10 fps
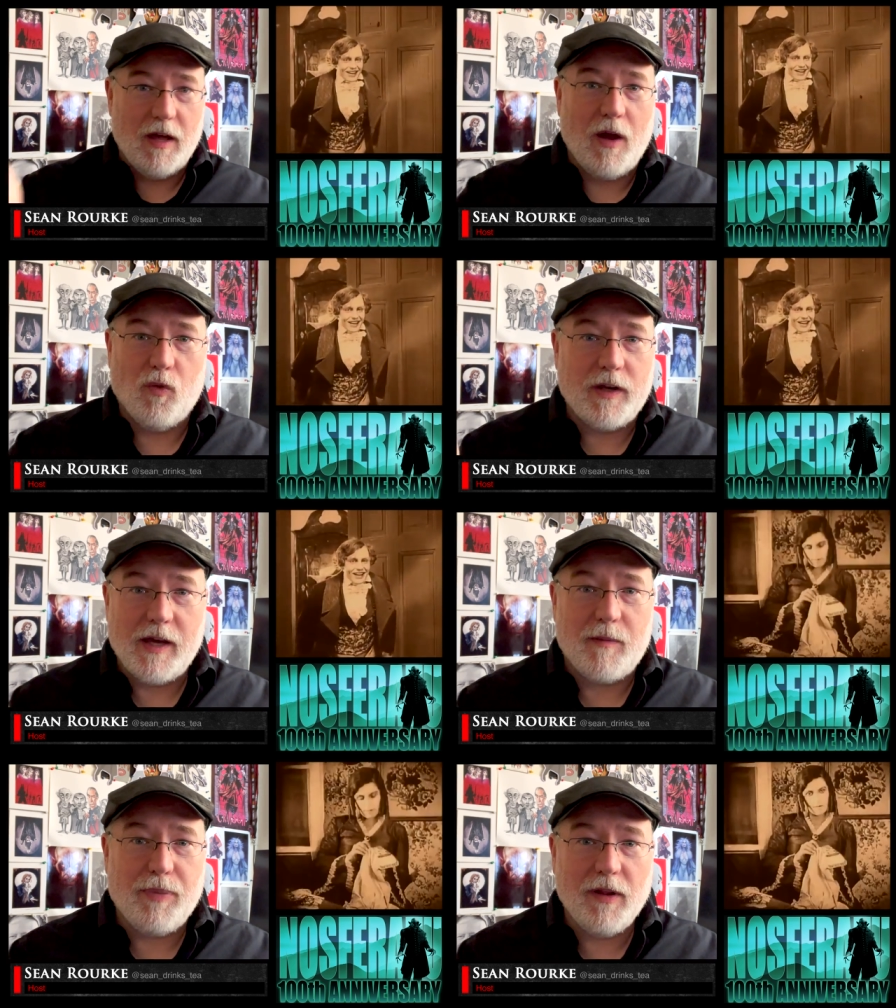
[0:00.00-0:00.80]
it would
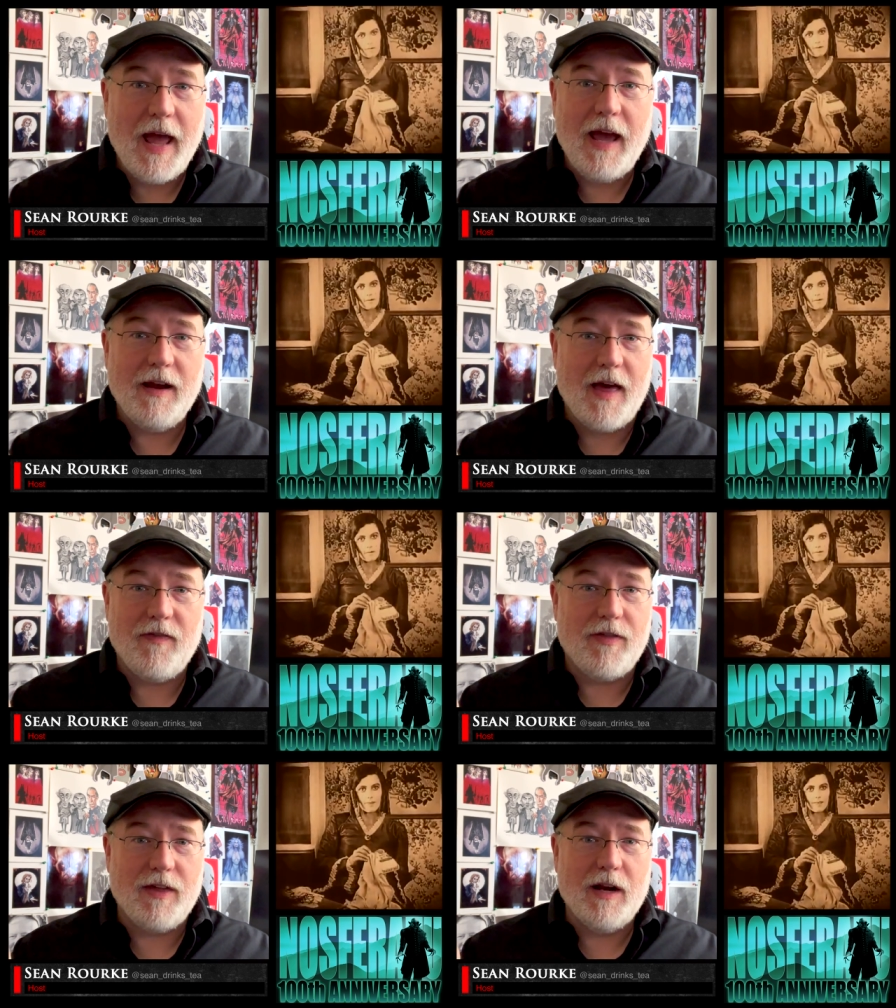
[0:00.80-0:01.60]
get played
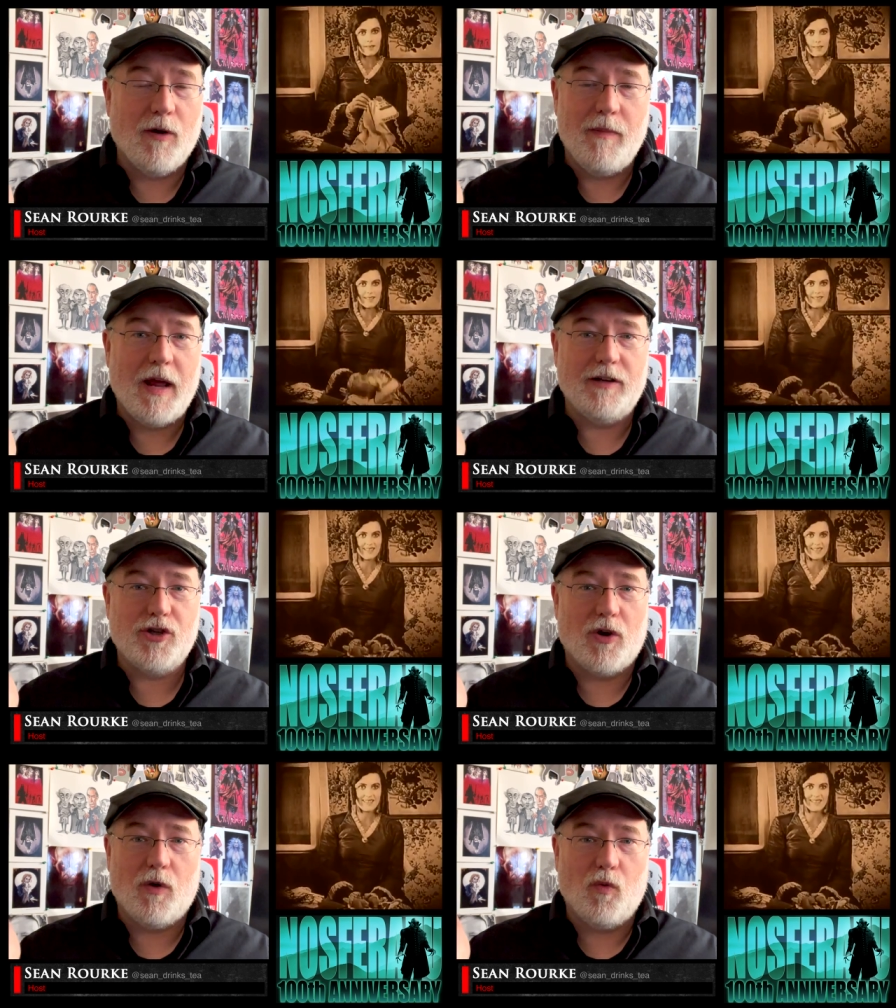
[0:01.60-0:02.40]
and the theater
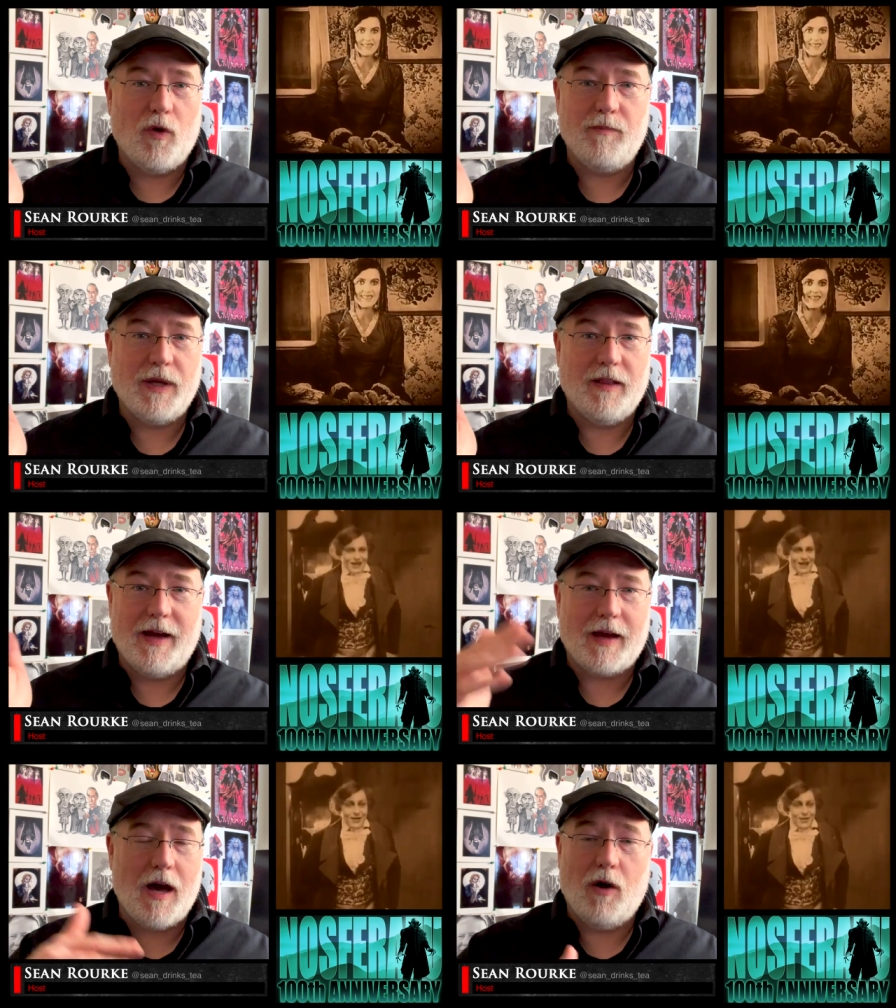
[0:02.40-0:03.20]
manager would be
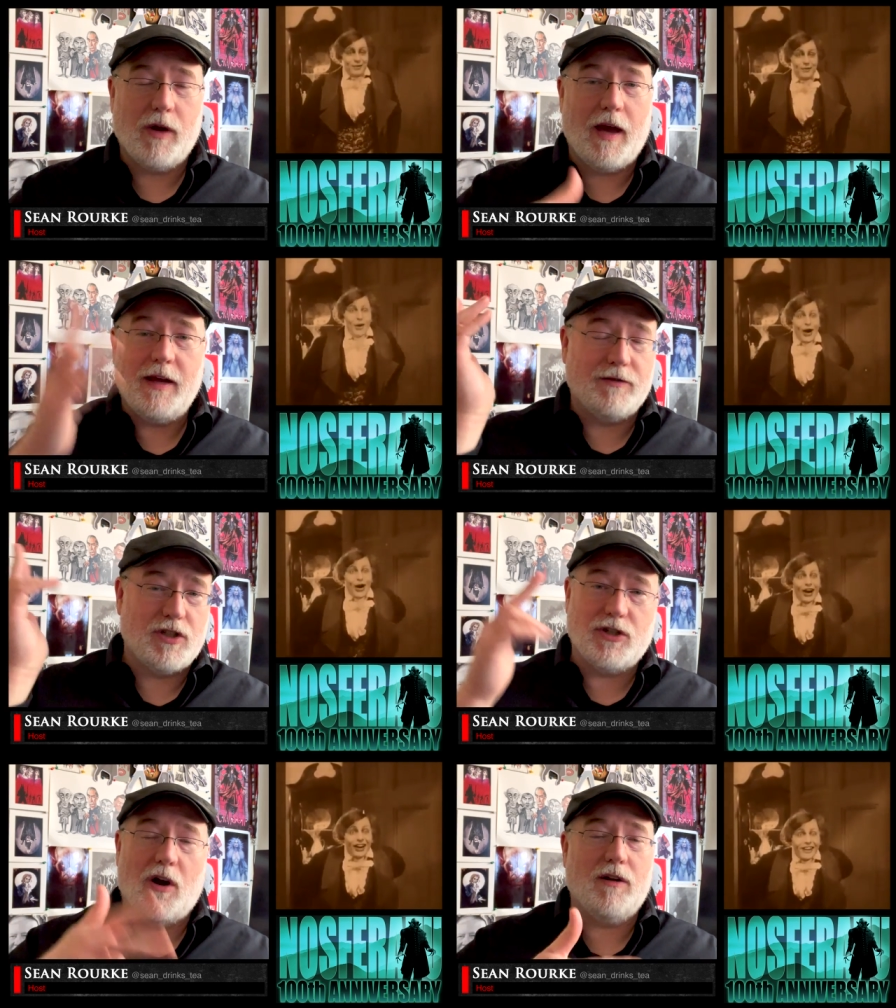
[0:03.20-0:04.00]
like, okay,
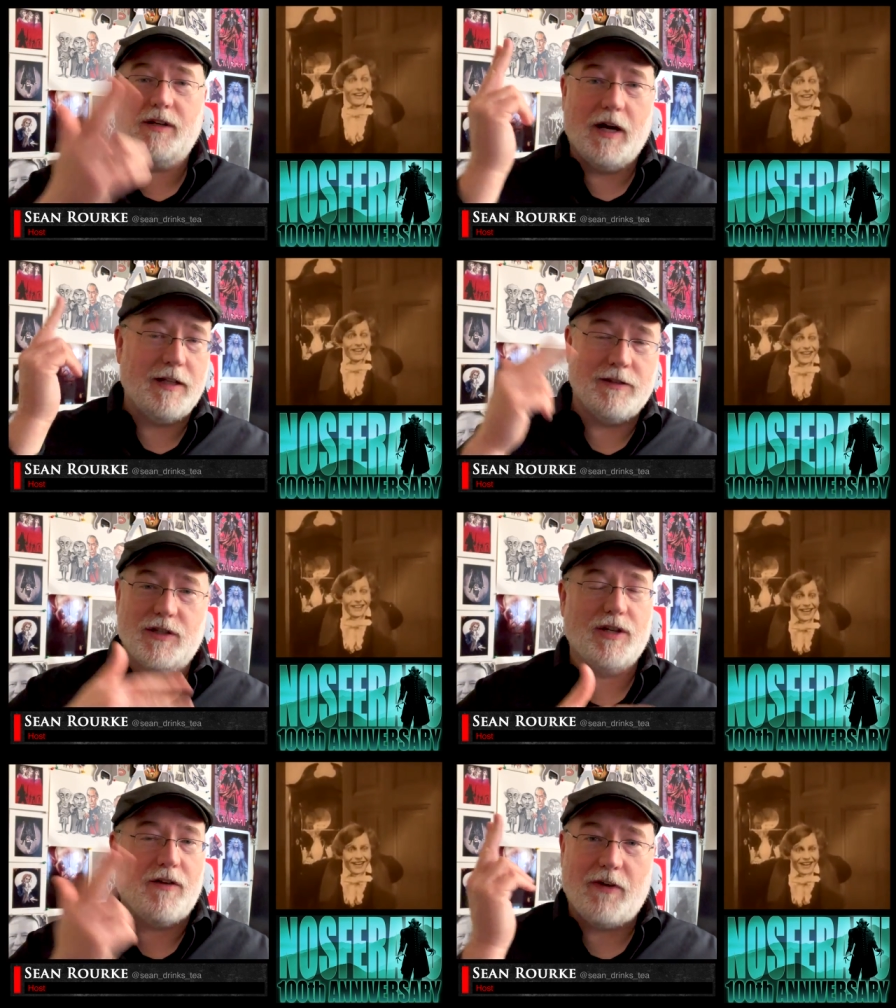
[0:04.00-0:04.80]
start cutting
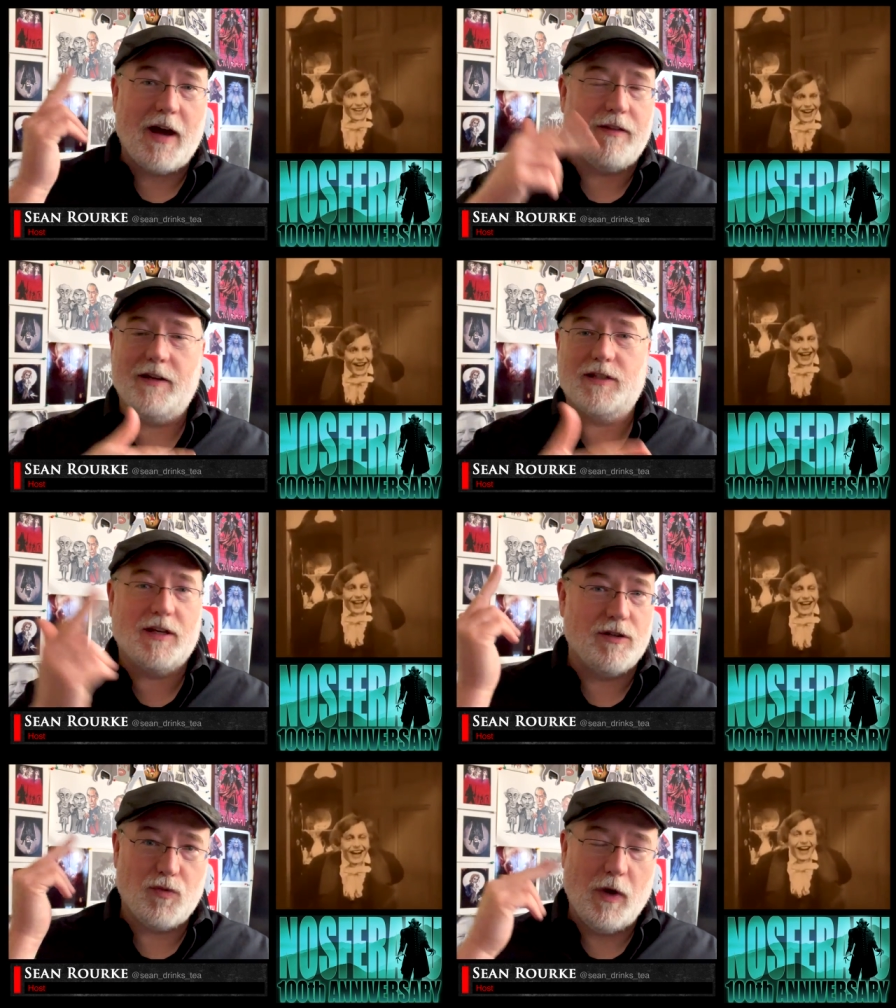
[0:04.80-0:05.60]
stuff out of this
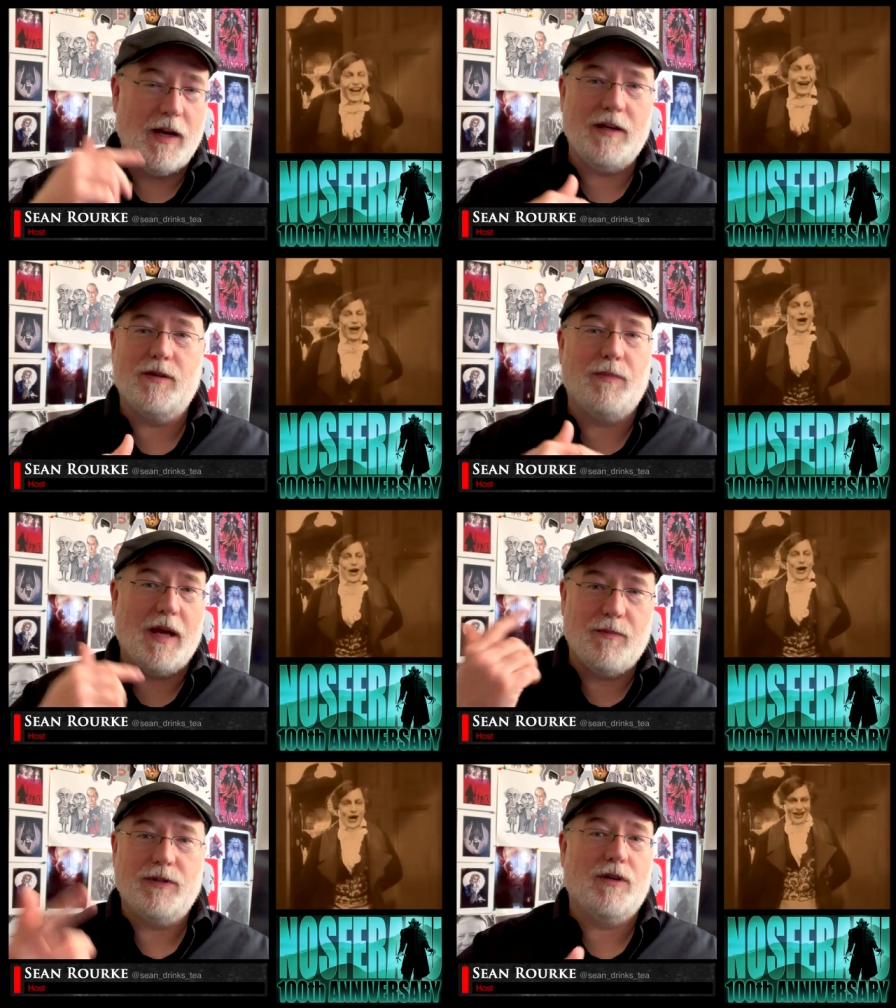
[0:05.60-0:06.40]
because we need to
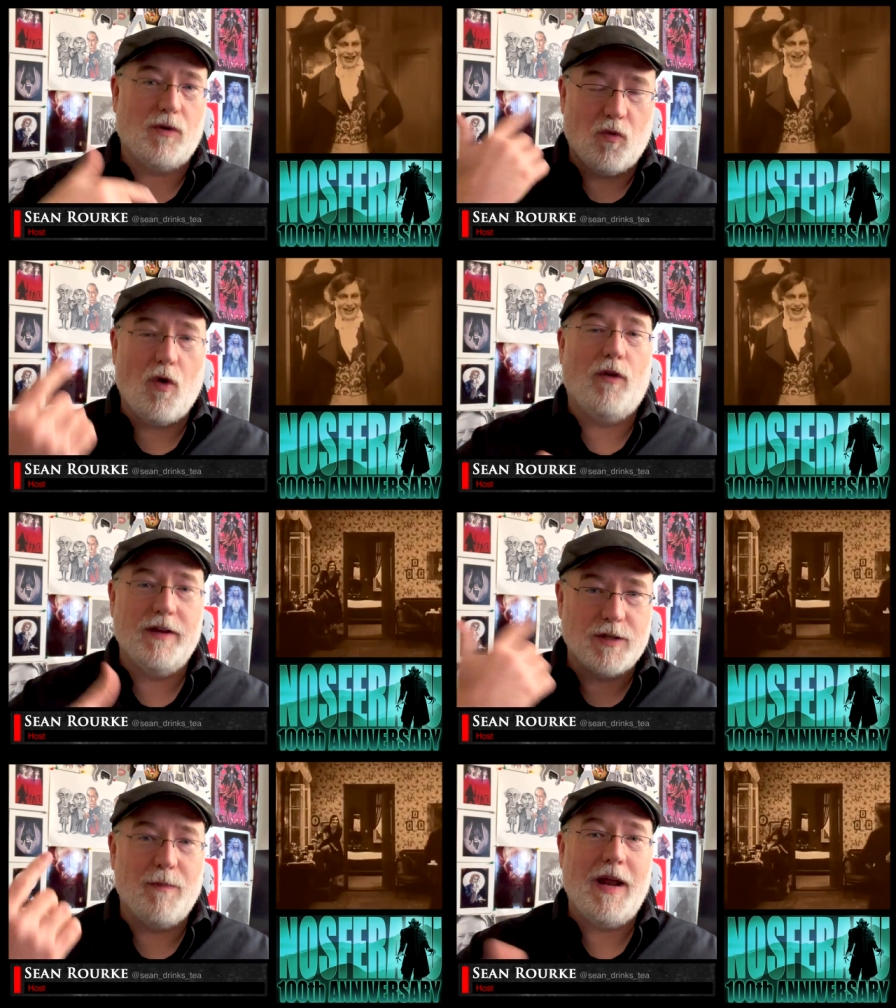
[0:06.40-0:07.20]
be able to roll
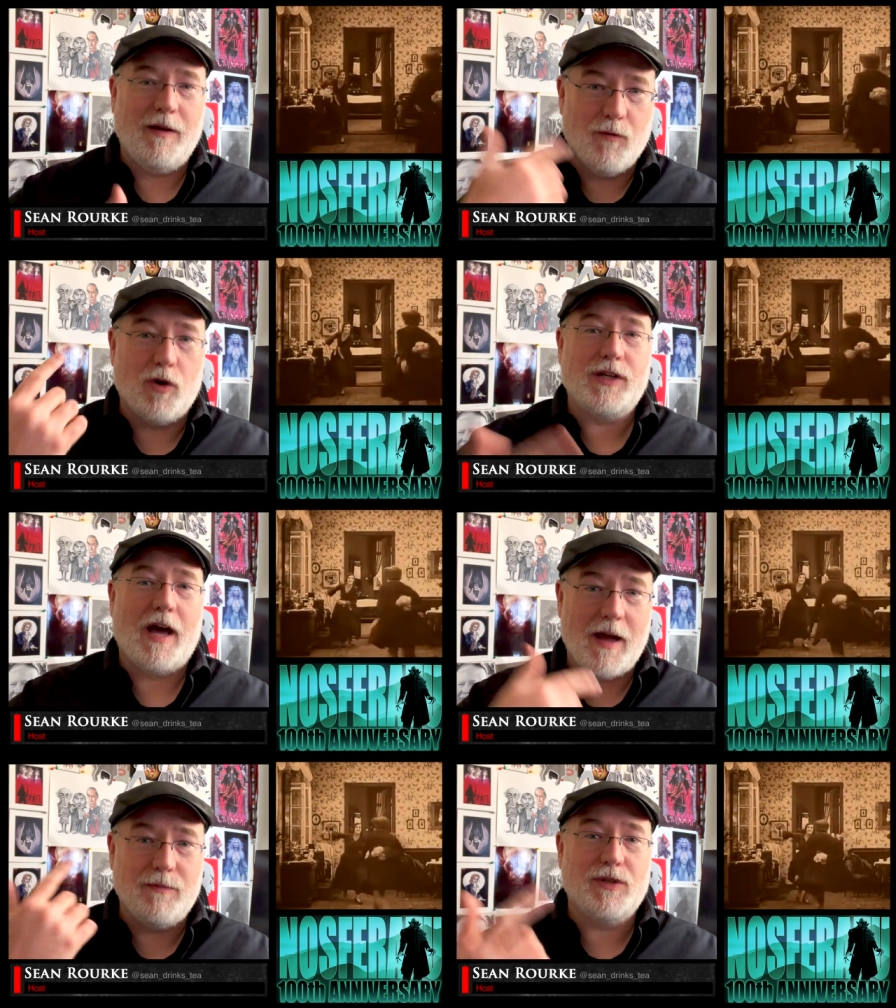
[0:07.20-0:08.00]
this many more
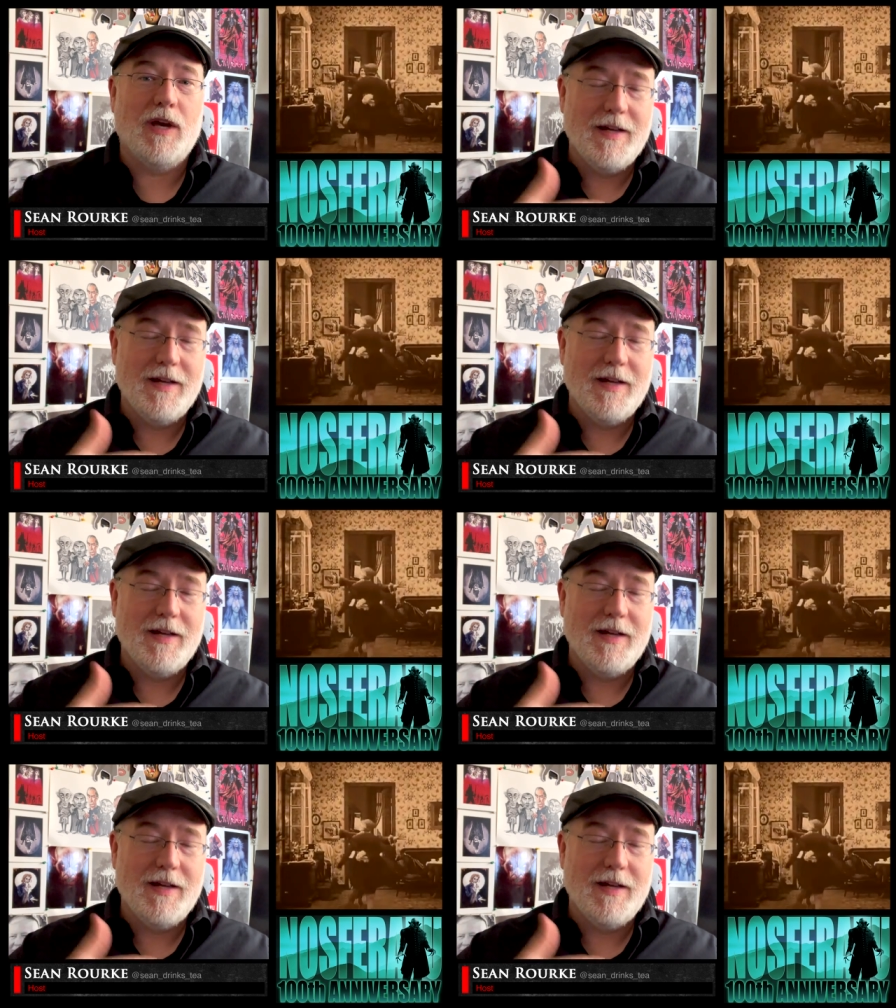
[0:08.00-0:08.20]
times